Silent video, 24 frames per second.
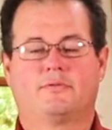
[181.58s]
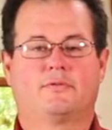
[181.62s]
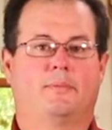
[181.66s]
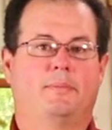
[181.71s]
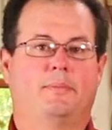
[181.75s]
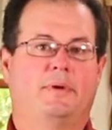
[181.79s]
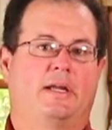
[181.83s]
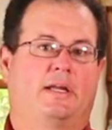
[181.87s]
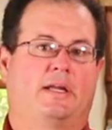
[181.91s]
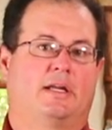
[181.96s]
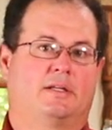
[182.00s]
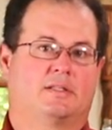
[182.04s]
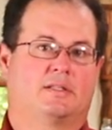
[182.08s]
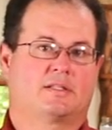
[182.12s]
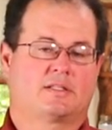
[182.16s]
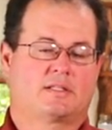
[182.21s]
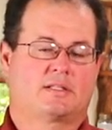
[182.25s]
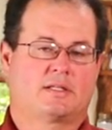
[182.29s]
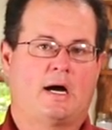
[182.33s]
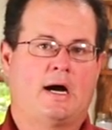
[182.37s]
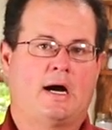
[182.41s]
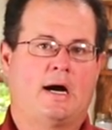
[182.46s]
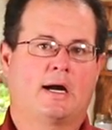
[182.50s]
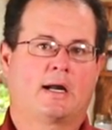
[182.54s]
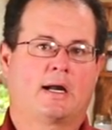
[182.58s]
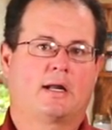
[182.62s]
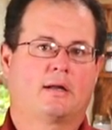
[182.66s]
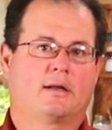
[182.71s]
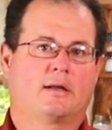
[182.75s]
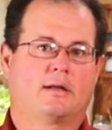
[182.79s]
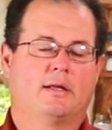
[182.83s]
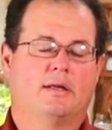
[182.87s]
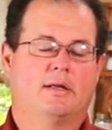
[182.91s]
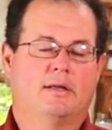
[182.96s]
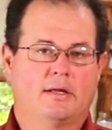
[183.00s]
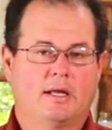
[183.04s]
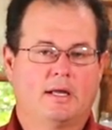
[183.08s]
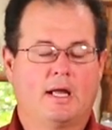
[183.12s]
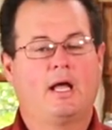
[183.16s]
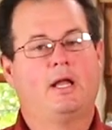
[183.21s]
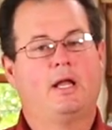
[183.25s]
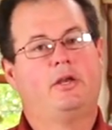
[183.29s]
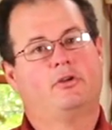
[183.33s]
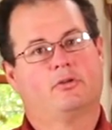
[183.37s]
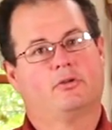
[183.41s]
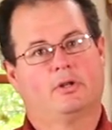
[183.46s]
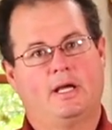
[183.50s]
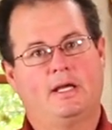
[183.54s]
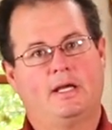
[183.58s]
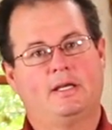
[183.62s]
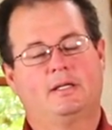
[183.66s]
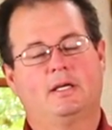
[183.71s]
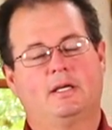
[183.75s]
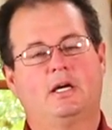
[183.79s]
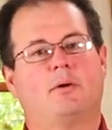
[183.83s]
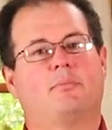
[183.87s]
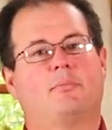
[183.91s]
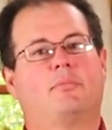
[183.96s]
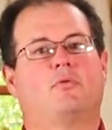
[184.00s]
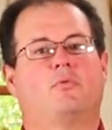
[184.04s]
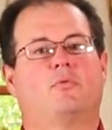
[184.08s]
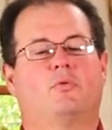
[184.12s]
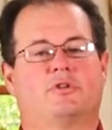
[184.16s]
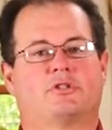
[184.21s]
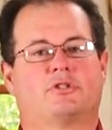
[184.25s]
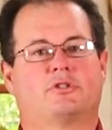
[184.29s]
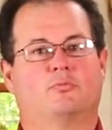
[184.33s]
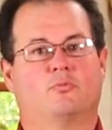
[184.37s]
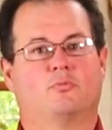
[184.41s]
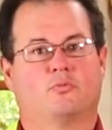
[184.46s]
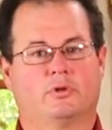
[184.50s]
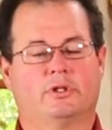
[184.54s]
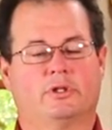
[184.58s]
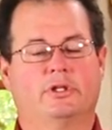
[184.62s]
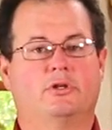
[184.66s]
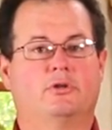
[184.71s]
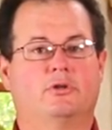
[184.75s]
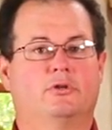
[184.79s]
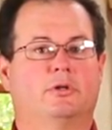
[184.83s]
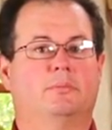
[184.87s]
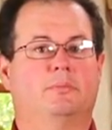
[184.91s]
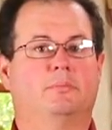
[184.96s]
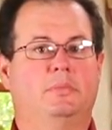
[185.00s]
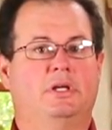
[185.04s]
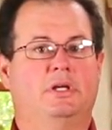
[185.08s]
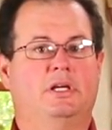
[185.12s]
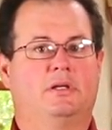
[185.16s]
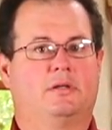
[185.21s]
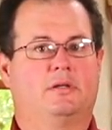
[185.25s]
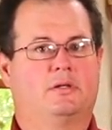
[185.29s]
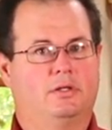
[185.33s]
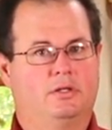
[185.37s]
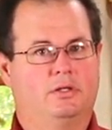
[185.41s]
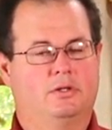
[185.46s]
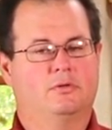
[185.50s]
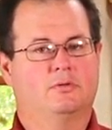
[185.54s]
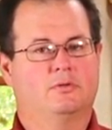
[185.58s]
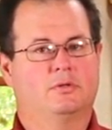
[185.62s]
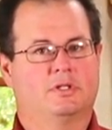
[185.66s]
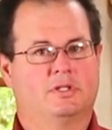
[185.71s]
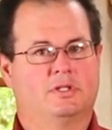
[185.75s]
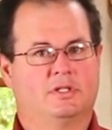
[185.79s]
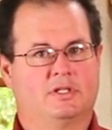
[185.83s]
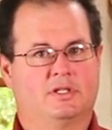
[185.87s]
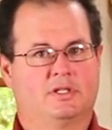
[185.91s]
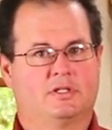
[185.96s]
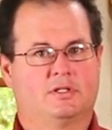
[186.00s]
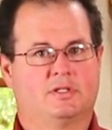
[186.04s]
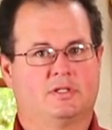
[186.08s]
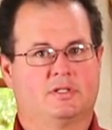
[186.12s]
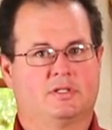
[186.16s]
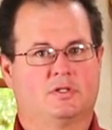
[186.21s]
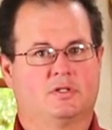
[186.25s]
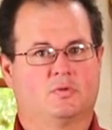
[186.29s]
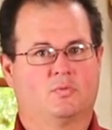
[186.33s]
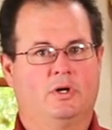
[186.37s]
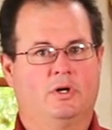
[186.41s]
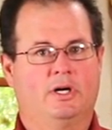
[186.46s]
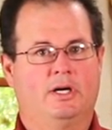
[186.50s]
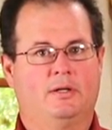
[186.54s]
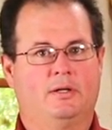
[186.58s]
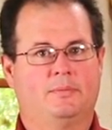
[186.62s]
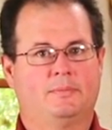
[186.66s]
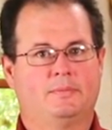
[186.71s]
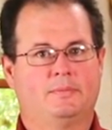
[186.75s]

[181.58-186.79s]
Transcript: for making stock, and you'll end up with some really good meat to use in dishes as well.